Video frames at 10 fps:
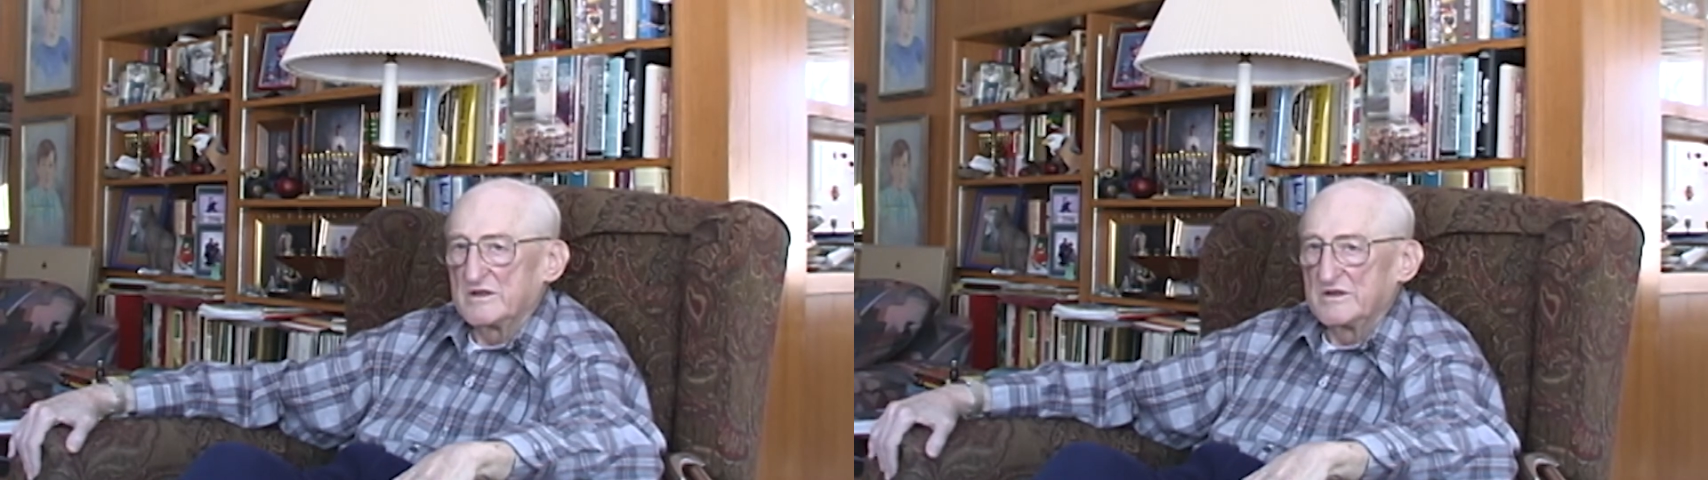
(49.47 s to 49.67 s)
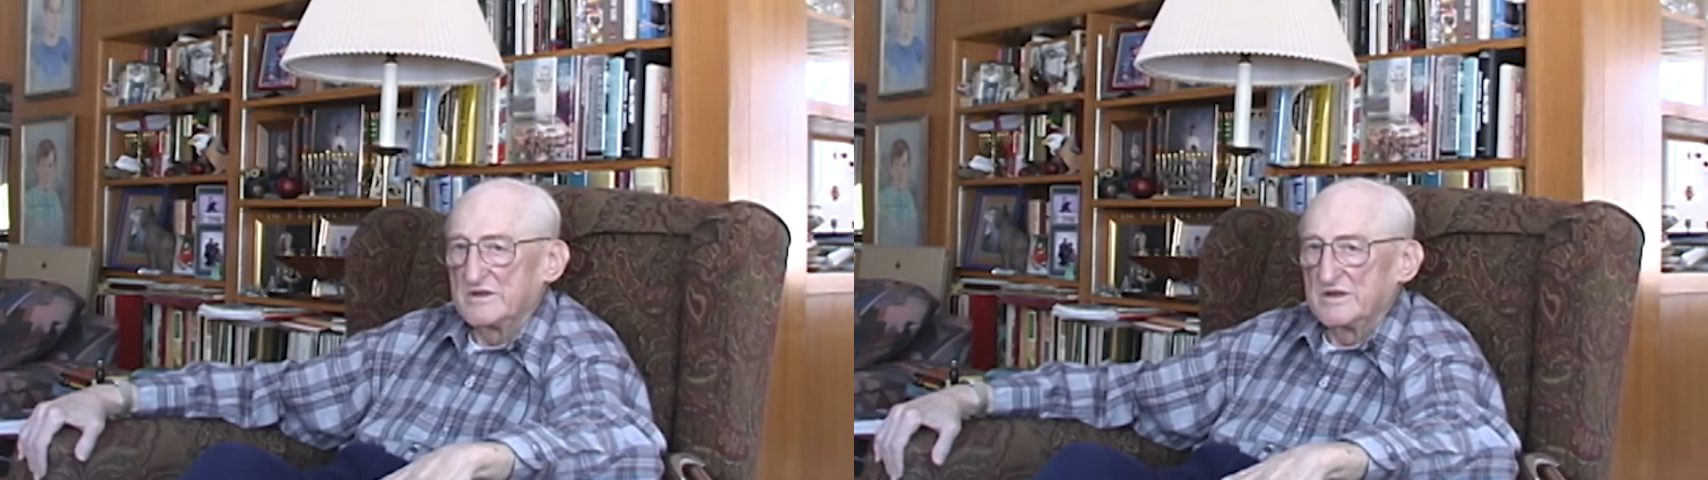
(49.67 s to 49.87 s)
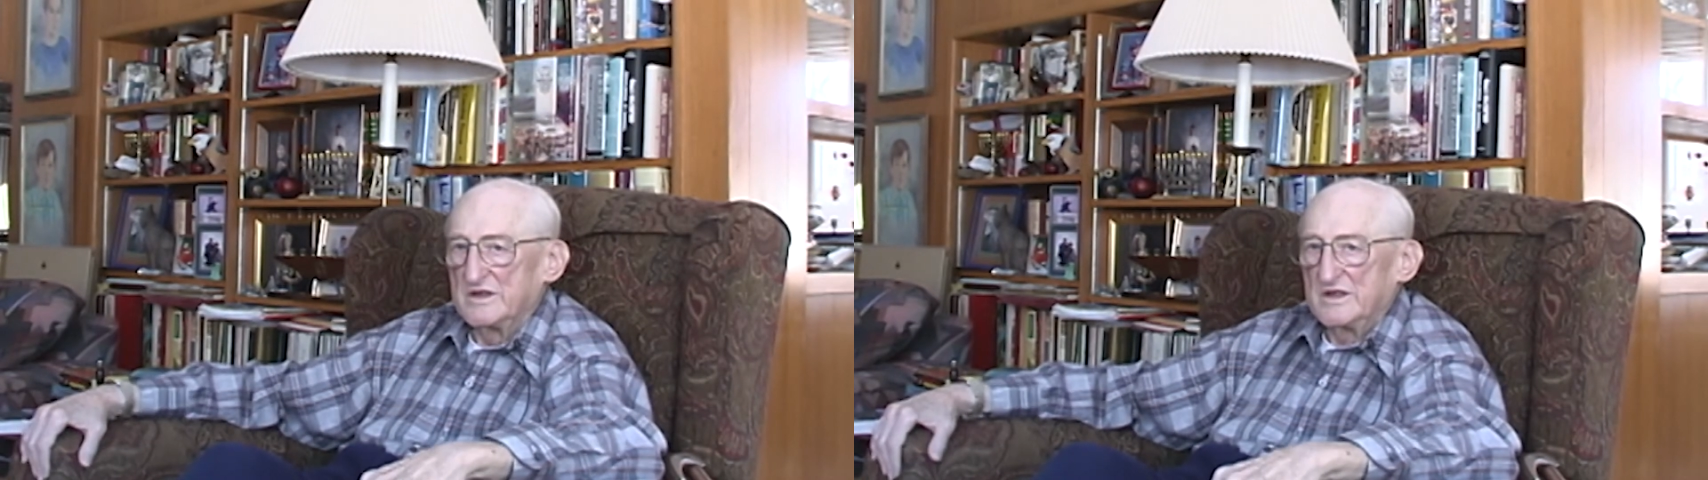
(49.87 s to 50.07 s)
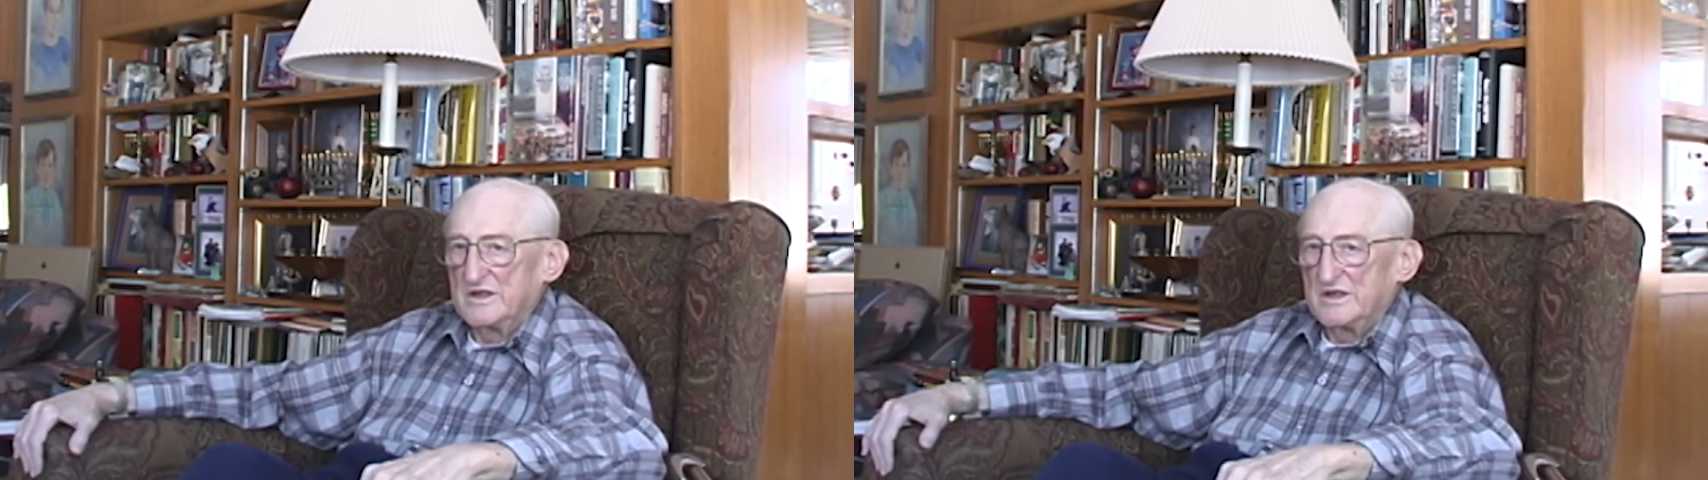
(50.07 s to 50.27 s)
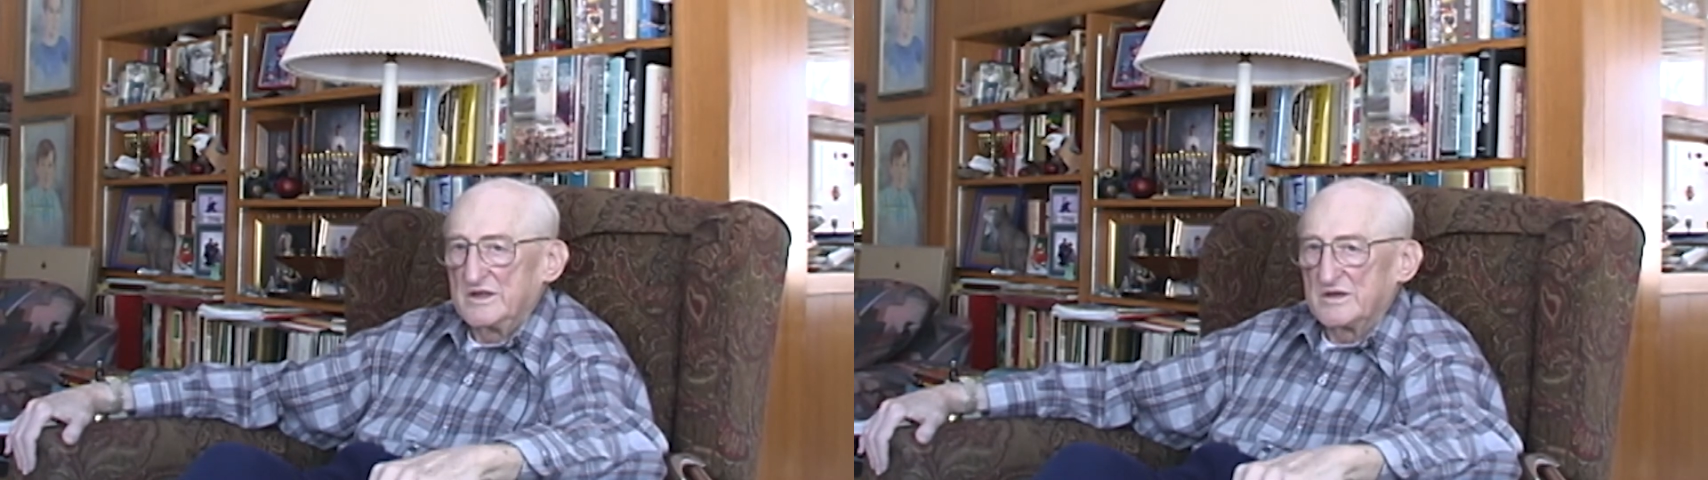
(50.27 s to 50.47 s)
and
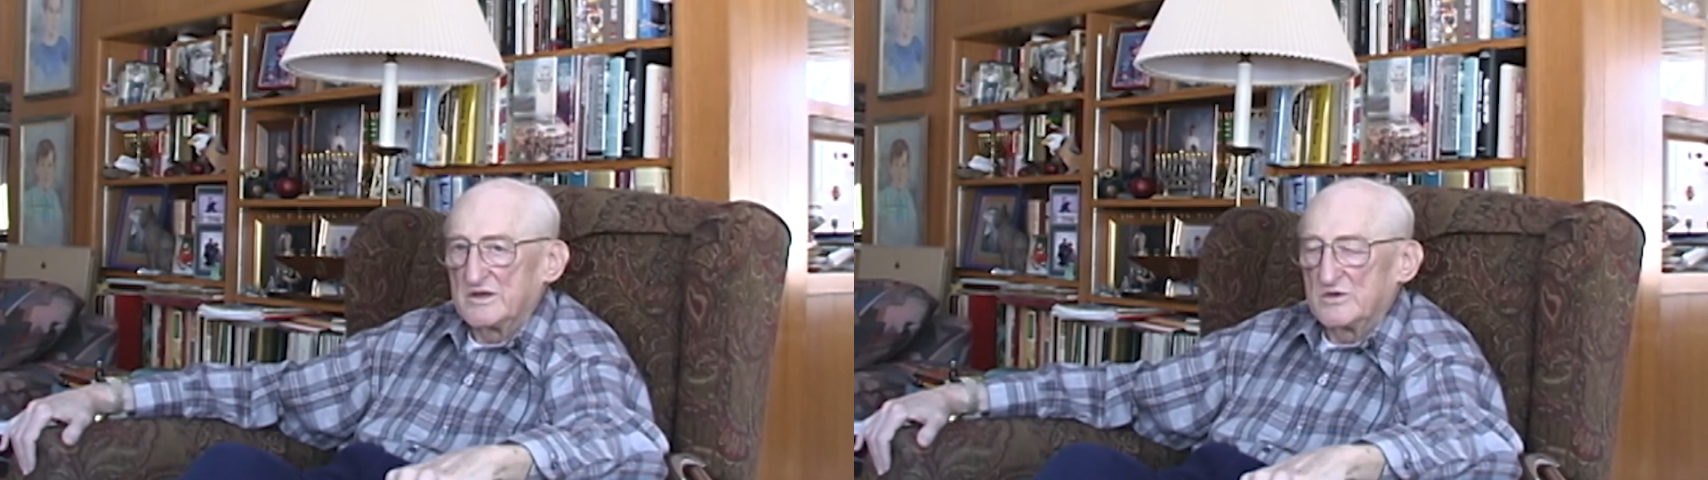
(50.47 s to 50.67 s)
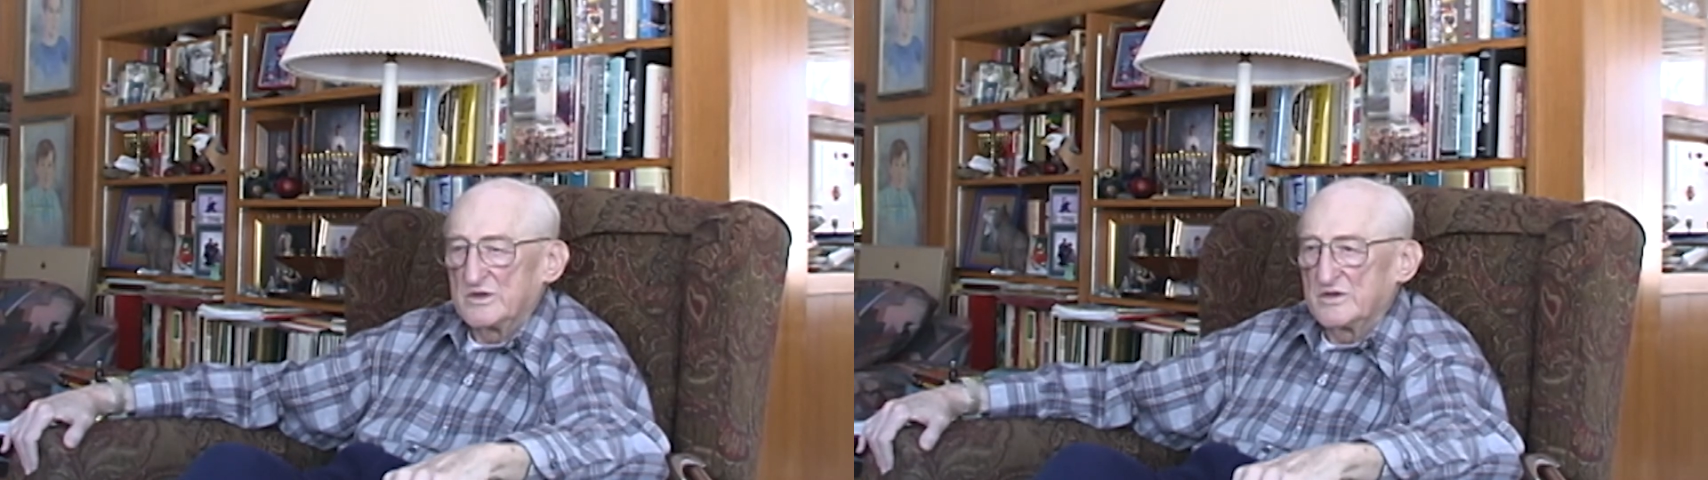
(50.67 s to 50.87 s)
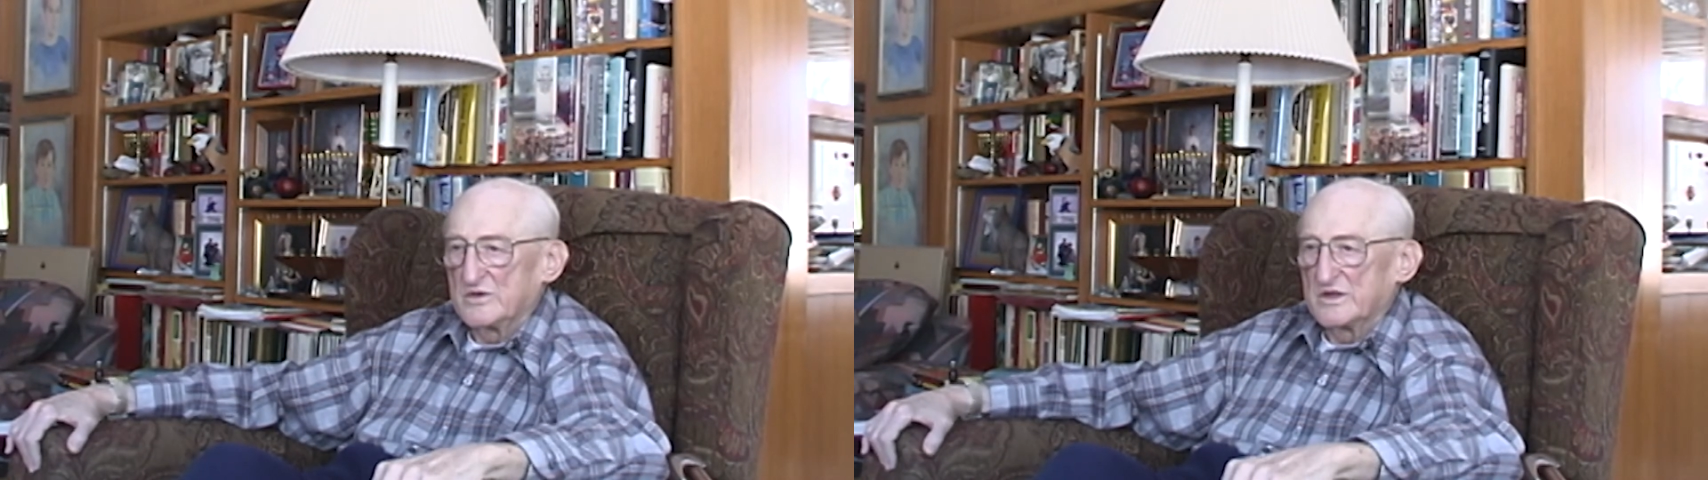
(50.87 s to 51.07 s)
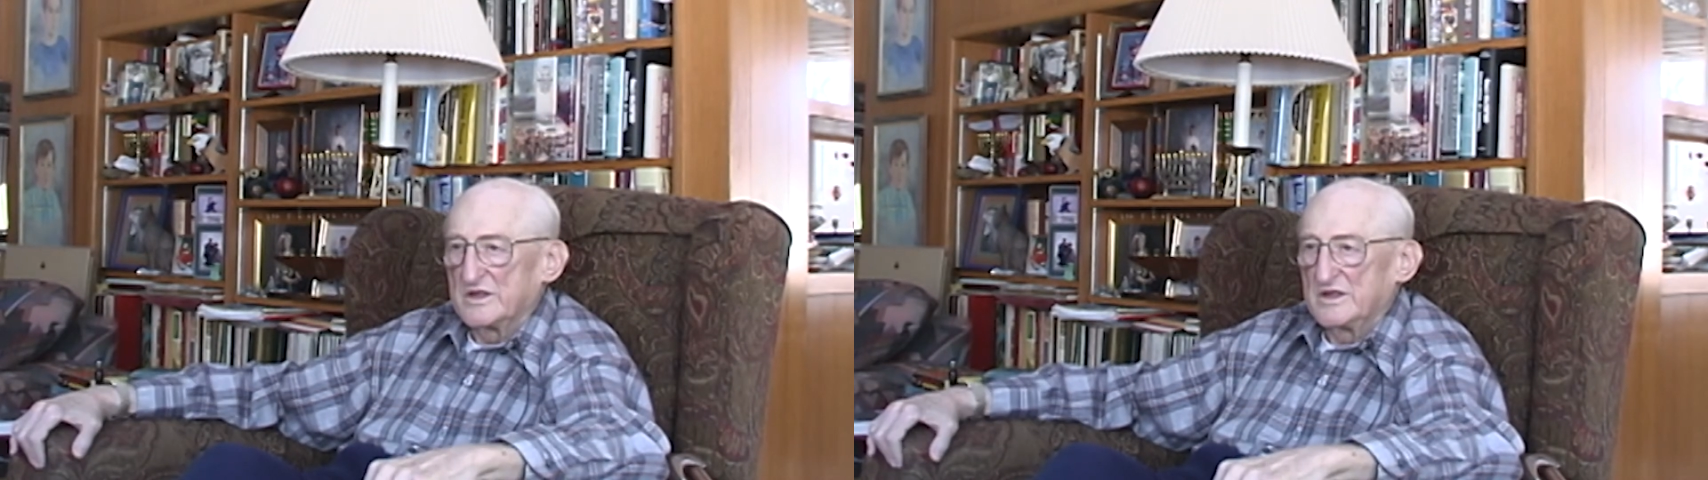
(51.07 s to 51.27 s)
you go into it.